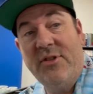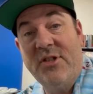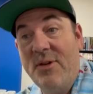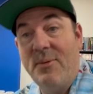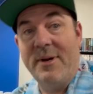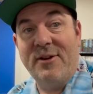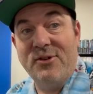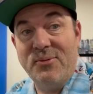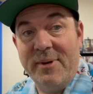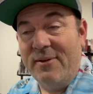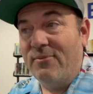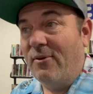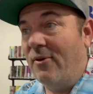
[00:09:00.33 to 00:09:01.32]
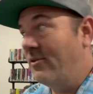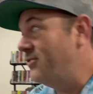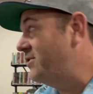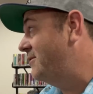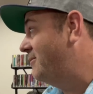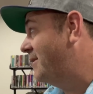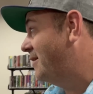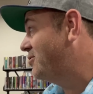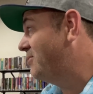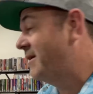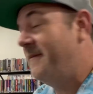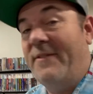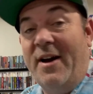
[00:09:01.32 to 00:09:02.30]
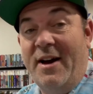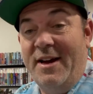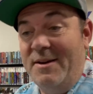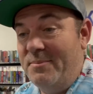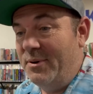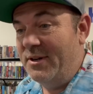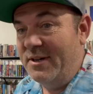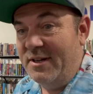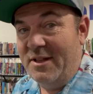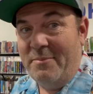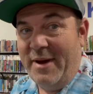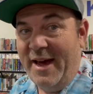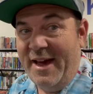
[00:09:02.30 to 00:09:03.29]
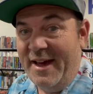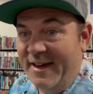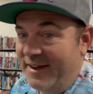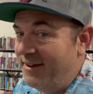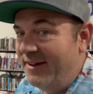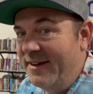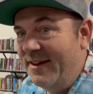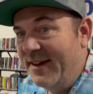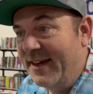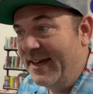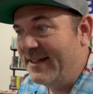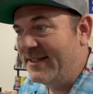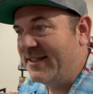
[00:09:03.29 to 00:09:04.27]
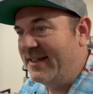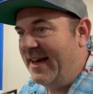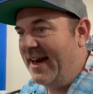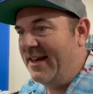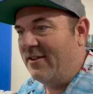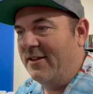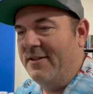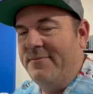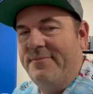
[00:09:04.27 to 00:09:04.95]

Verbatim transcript: see what else we can roll, see what else we can find, put it in the bag, get to skedaddling.